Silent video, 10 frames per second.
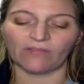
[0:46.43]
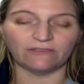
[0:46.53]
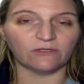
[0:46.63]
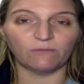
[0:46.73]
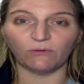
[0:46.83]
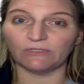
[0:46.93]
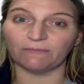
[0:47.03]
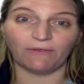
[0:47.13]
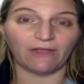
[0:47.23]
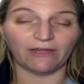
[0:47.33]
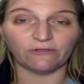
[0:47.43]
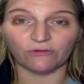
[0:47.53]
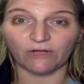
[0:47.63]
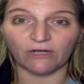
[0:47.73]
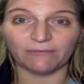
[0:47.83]
It's the most simple
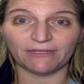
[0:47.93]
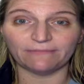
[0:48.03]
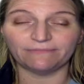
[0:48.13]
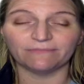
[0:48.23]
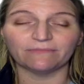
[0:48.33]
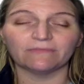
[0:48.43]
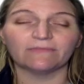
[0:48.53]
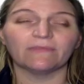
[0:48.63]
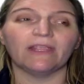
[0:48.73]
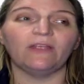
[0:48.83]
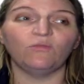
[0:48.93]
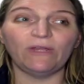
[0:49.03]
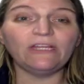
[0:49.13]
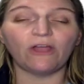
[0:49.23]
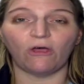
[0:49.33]
hydrocarbon. And
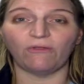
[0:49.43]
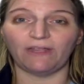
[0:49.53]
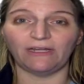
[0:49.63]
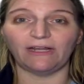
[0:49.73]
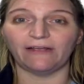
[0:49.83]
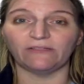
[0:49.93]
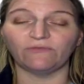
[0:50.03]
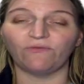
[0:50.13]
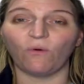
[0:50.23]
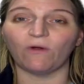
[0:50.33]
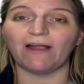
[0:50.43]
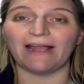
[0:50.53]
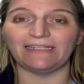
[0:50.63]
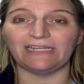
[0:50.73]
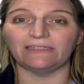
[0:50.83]
we know that it has 4
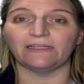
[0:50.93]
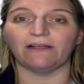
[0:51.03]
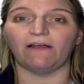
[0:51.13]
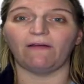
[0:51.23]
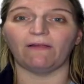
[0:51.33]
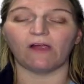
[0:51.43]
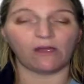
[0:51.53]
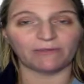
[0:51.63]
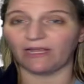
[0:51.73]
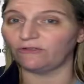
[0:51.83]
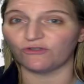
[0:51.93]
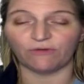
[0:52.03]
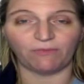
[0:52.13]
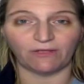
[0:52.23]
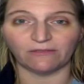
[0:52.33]
identical
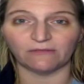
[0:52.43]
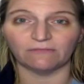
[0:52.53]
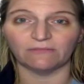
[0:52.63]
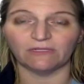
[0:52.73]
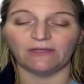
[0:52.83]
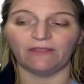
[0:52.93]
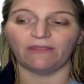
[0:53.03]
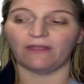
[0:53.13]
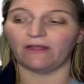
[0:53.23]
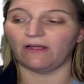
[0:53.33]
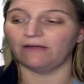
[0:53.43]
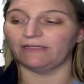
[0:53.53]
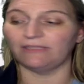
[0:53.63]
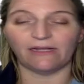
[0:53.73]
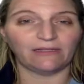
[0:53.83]
carbon-hydrogen bonds that are
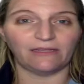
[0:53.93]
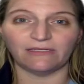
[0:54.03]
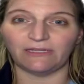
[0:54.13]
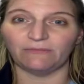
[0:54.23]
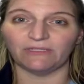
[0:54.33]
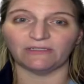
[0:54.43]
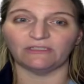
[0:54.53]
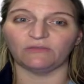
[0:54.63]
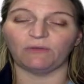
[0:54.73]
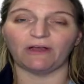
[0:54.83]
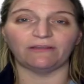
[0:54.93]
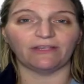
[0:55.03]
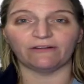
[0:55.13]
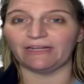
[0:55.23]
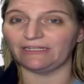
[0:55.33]
exactly the same distance apart,
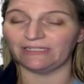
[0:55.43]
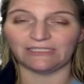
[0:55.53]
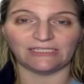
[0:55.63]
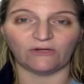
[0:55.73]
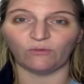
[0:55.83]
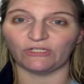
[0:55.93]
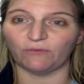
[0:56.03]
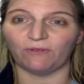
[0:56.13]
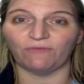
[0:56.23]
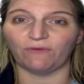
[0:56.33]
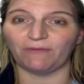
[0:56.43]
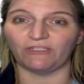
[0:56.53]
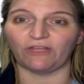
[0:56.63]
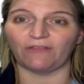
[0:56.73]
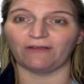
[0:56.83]
that are indistinguishable from
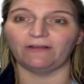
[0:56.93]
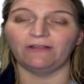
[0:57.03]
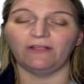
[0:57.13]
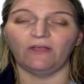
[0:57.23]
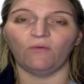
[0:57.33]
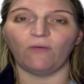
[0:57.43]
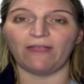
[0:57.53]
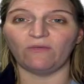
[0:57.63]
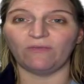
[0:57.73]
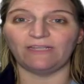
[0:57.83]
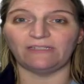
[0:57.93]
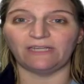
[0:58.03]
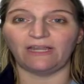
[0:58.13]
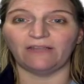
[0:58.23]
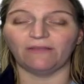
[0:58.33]
each other. When we
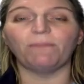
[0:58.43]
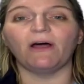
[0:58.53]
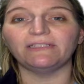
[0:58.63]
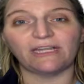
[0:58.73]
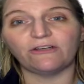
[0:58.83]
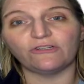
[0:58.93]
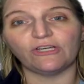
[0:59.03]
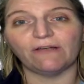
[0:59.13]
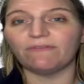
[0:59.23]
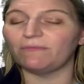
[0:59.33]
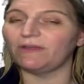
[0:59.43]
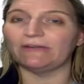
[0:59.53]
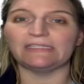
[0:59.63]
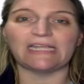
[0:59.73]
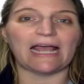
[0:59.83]
take the bond energy of them, they're
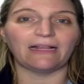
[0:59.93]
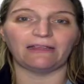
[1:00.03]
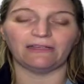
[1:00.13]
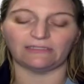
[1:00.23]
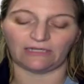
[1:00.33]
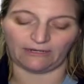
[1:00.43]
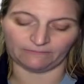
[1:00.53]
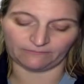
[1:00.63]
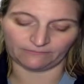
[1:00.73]
exactly the same.